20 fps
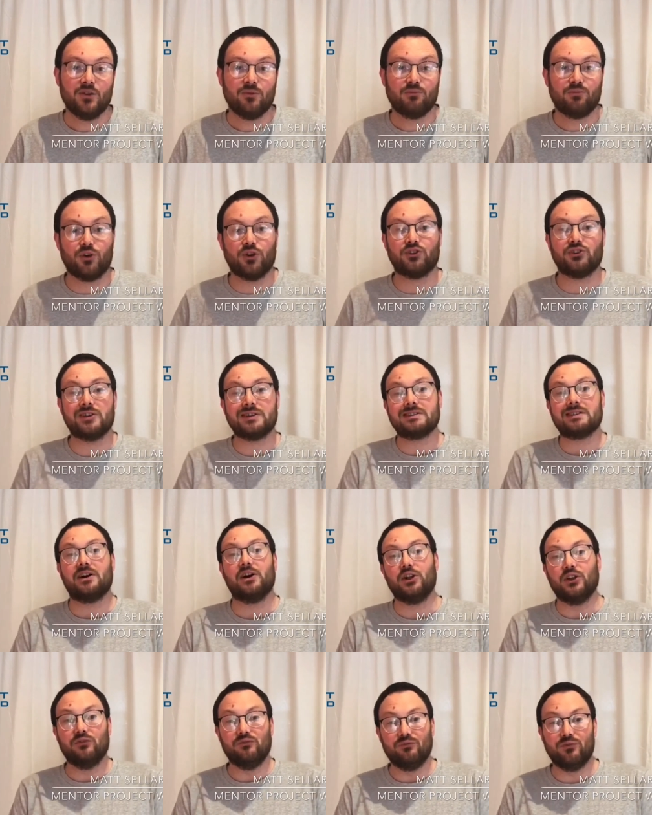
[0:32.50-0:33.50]
Project
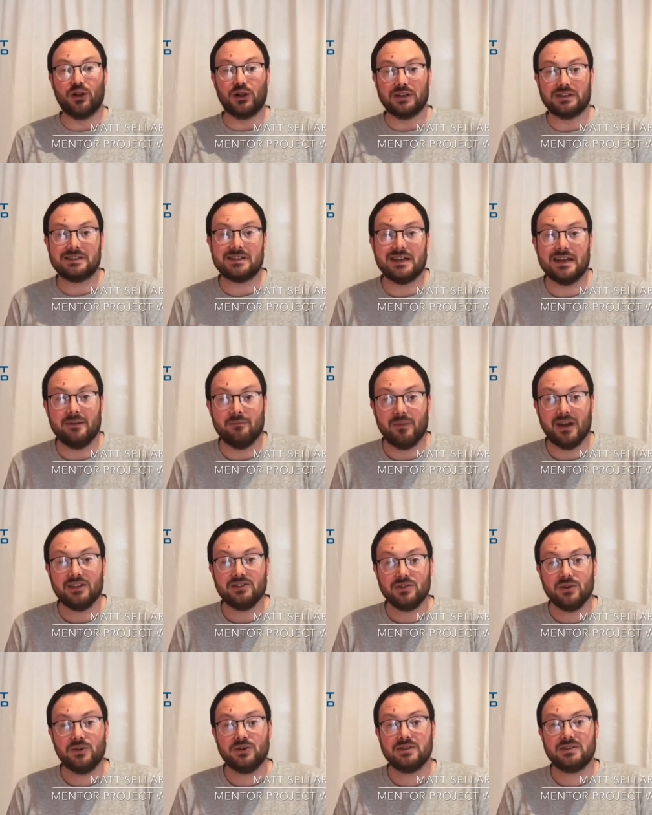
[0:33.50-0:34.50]
Scotland volunteer
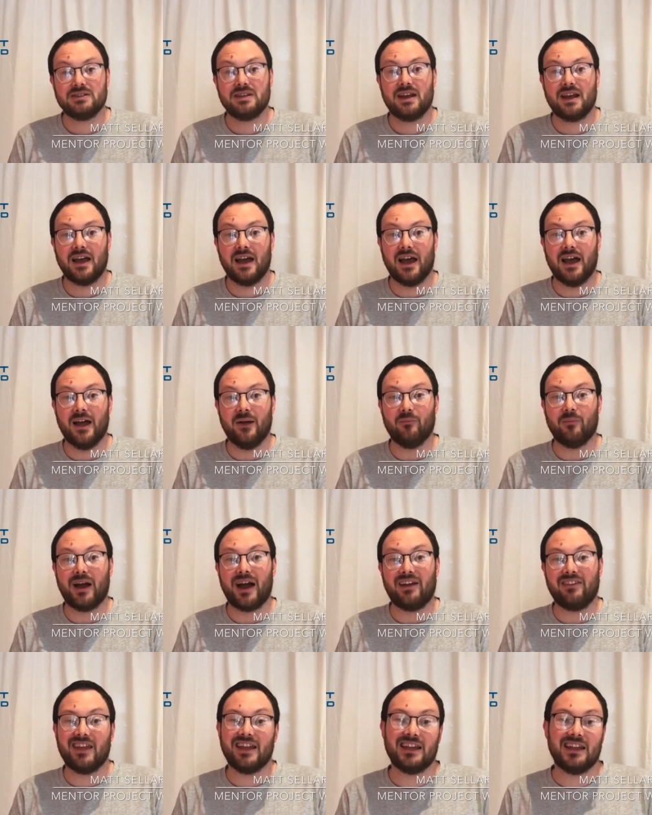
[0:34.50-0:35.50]
mentors, um,
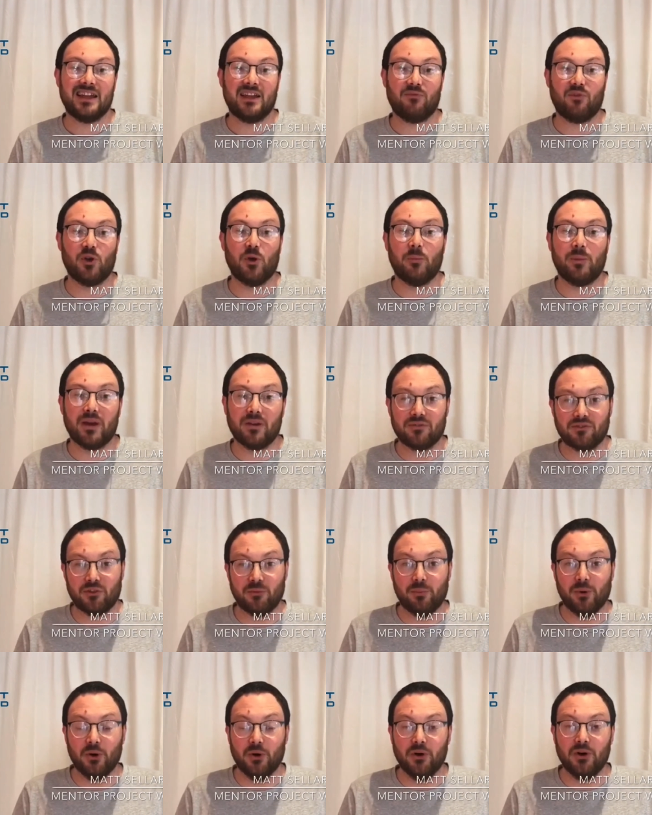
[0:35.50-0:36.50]
and they can give you a bit of
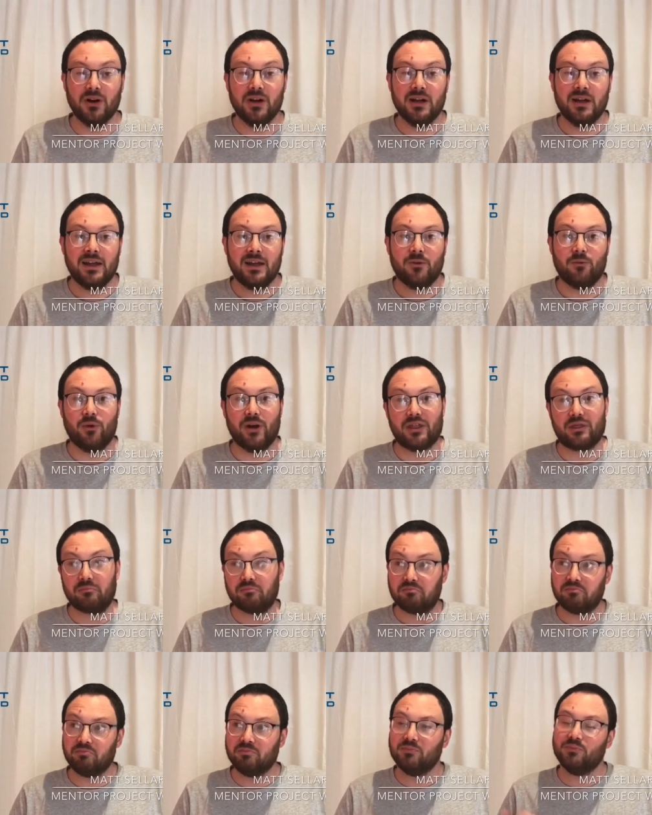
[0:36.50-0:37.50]
support with
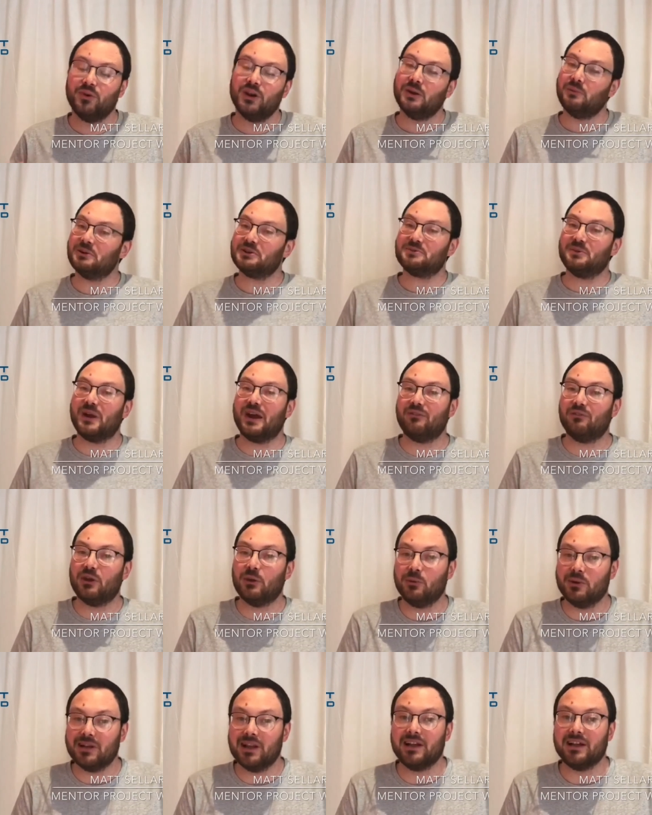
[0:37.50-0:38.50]
pretty much whatever you
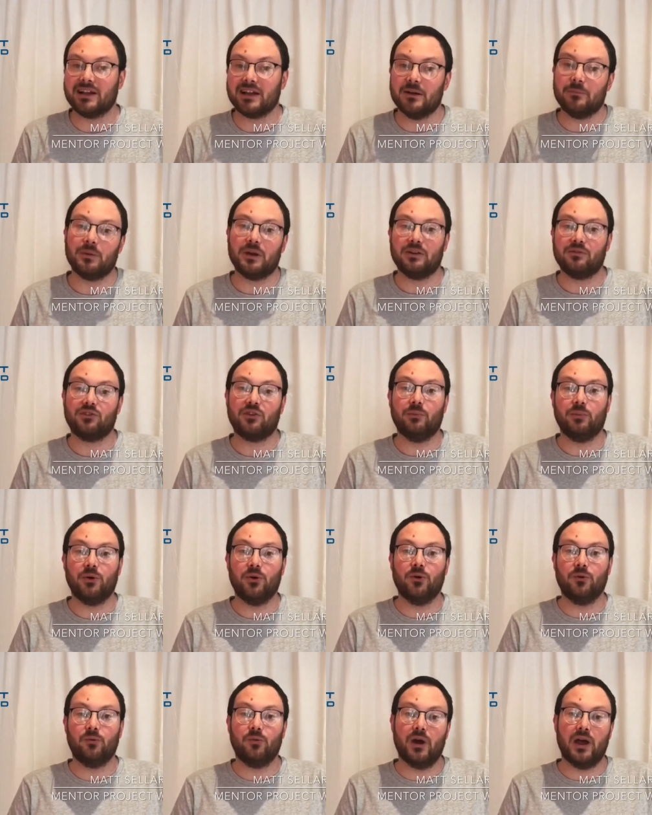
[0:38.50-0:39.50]
would like a bit of
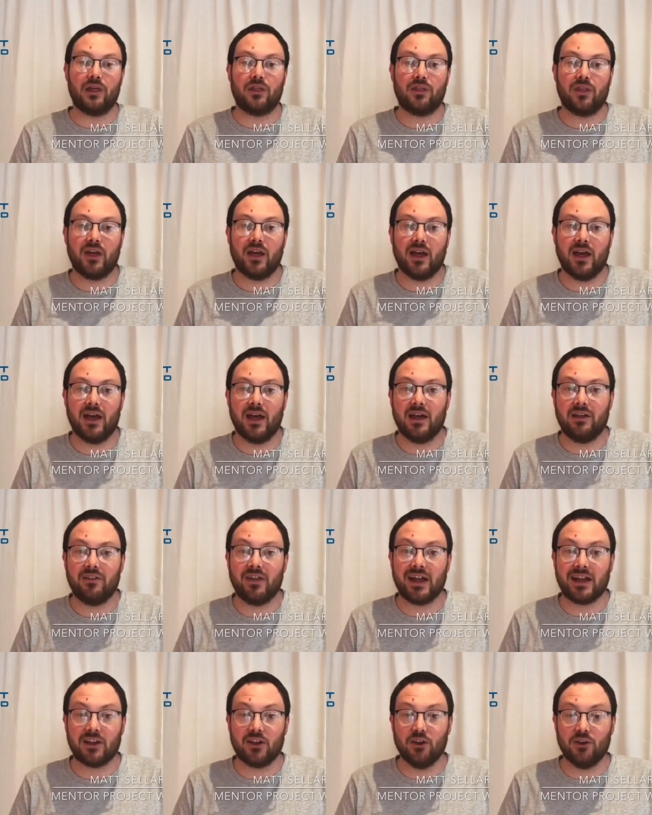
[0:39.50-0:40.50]
support with. Uh,
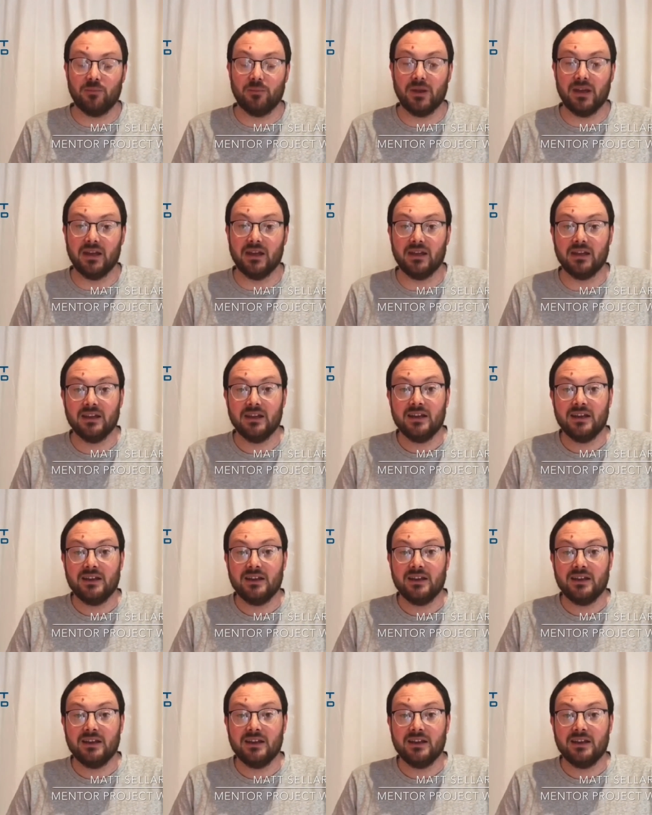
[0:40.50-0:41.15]
that could be